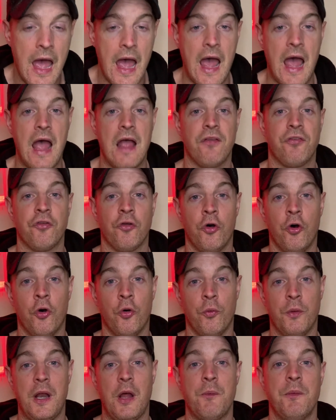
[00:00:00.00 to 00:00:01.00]
Uh,
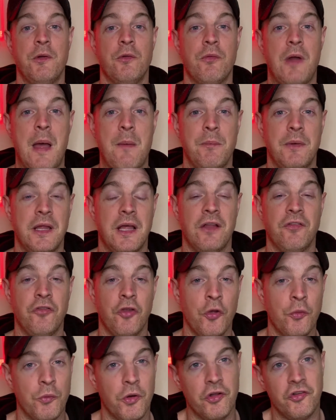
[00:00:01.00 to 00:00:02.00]
so without me rambling on
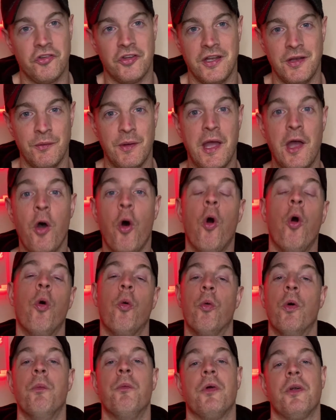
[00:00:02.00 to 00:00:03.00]
too much, anyway.
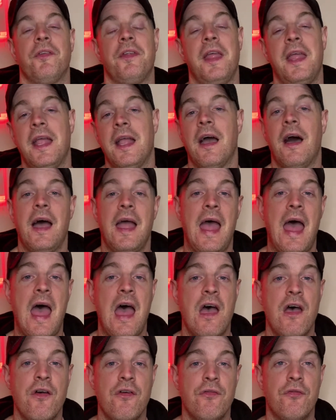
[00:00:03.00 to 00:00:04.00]
Oh, one more thing. I
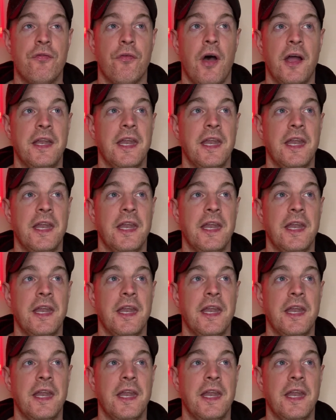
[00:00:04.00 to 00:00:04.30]
have.